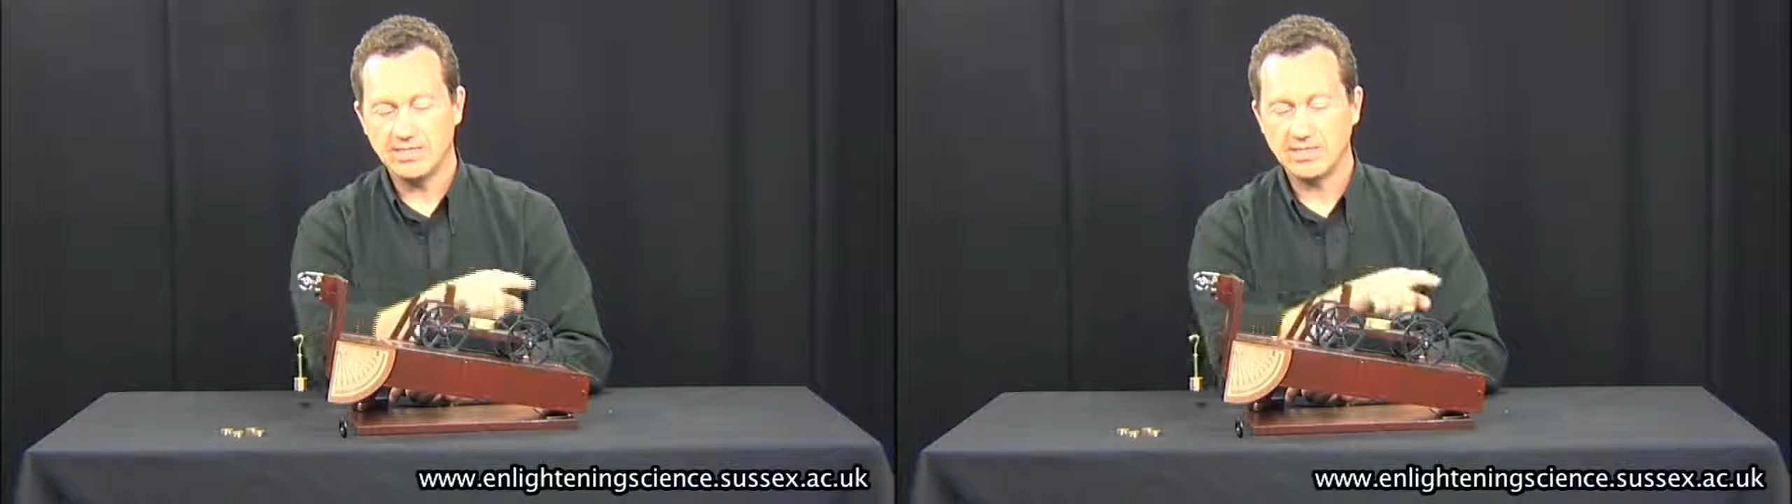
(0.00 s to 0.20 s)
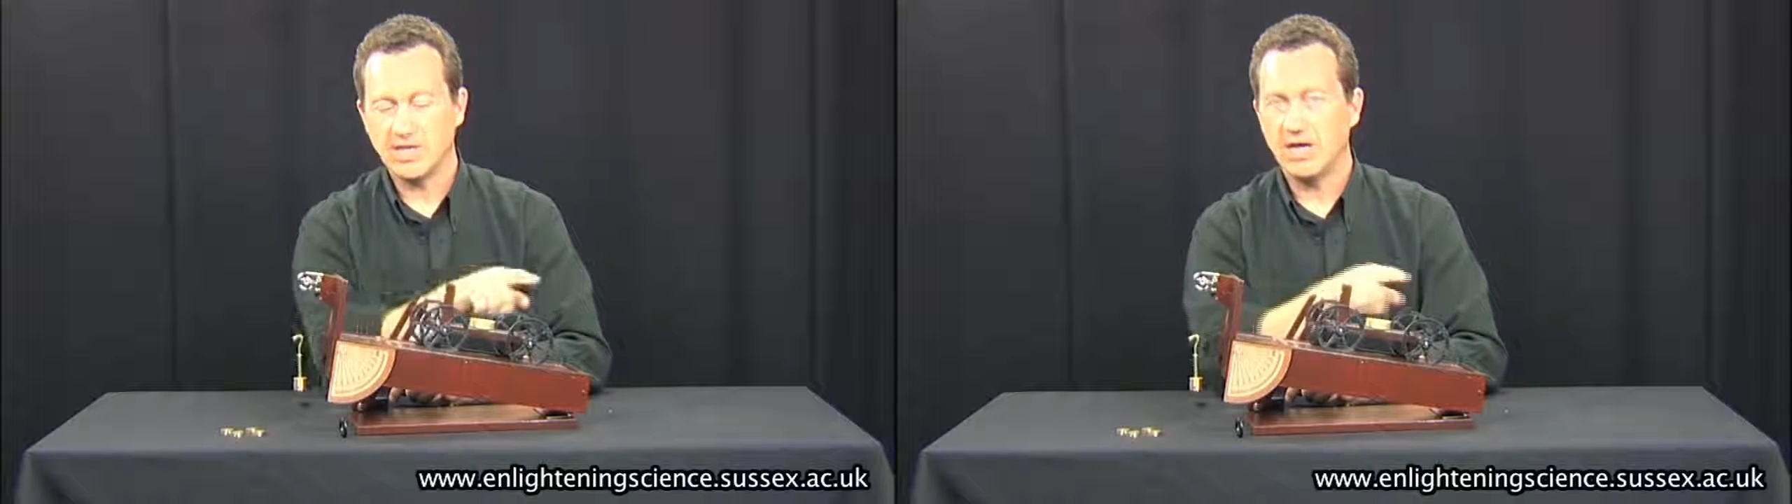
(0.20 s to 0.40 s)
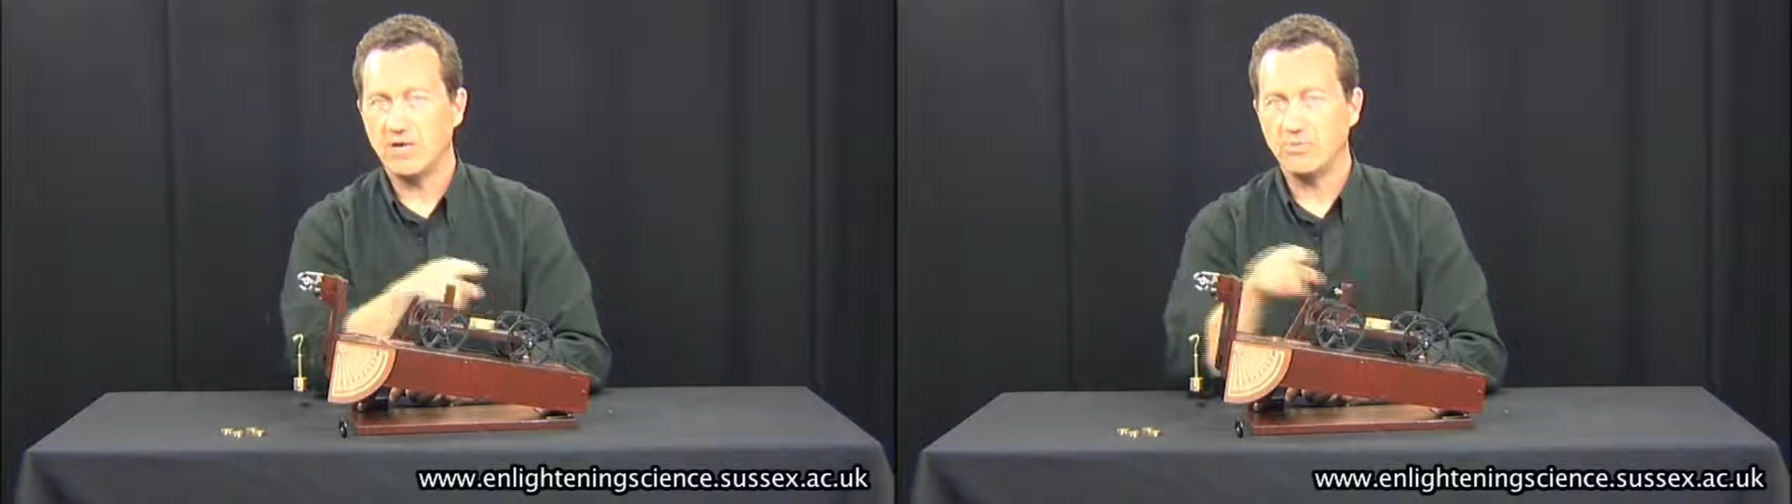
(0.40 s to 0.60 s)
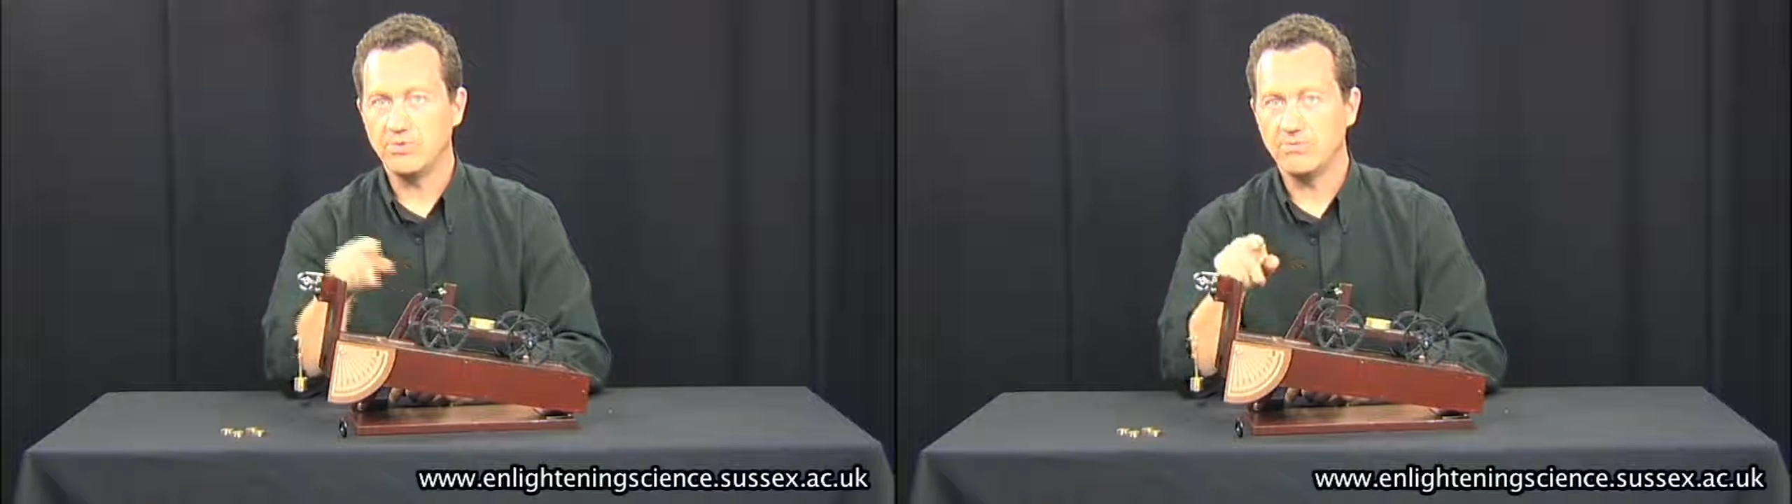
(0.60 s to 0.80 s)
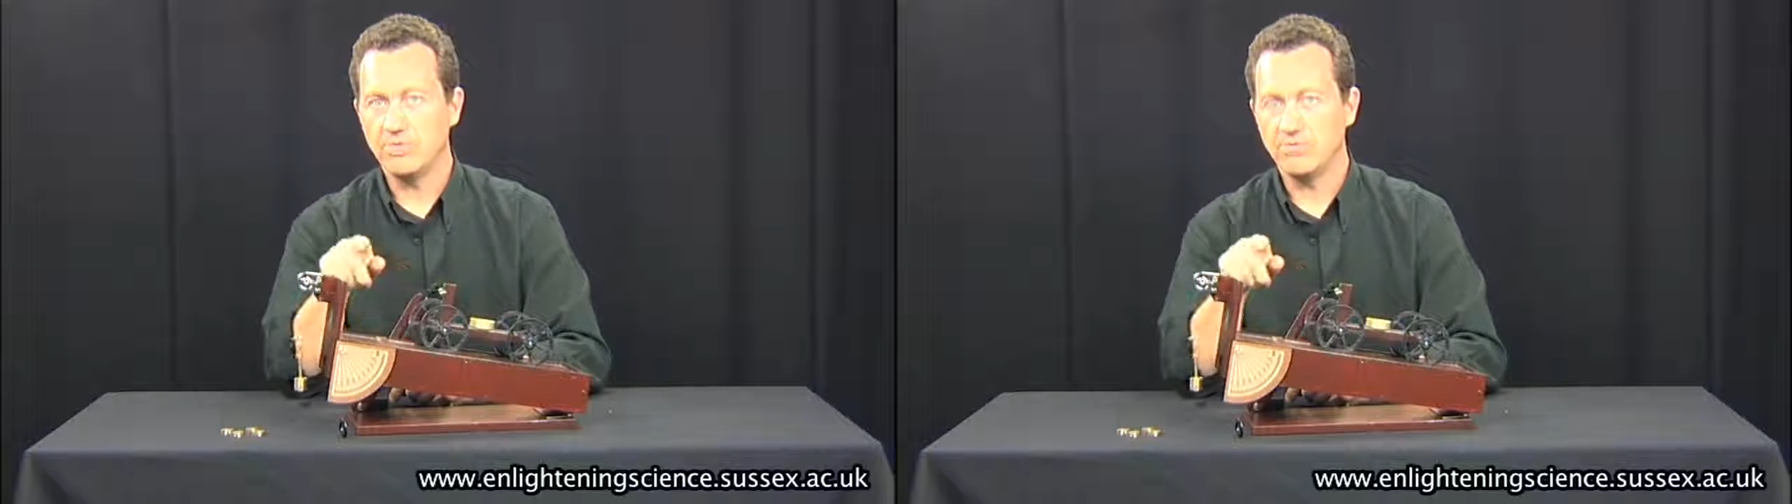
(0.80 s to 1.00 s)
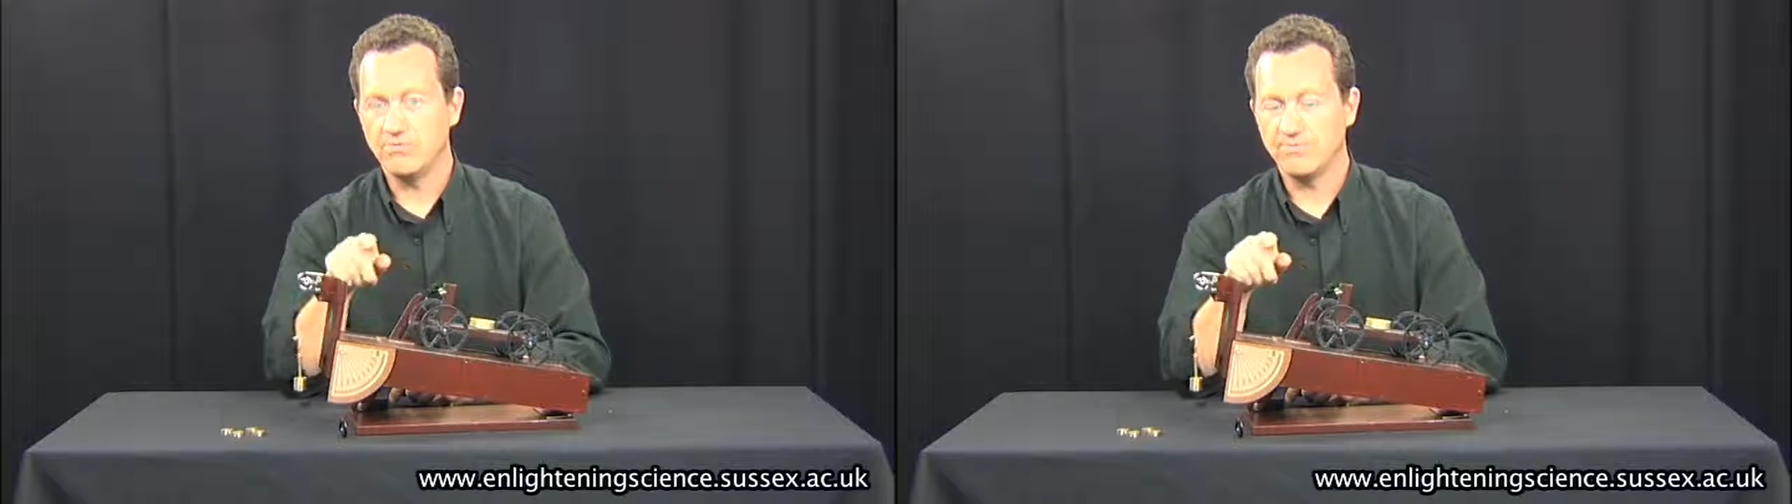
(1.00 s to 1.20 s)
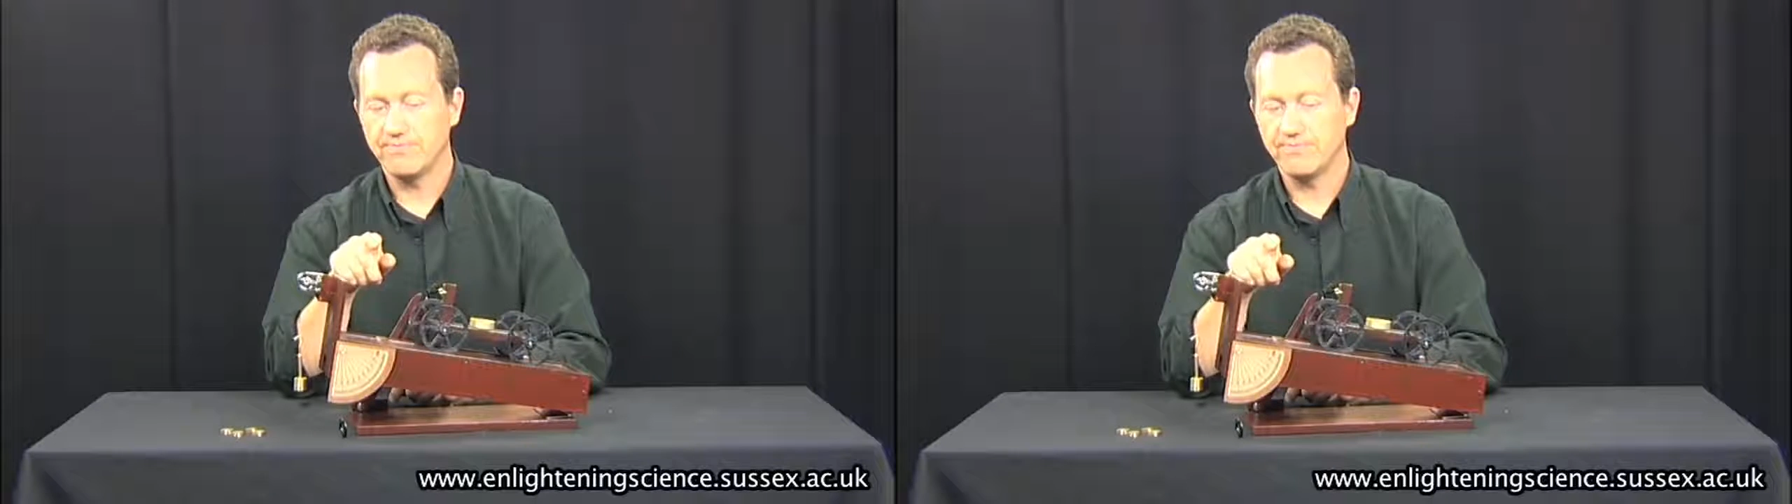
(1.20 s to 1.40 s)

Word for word: the cart would move.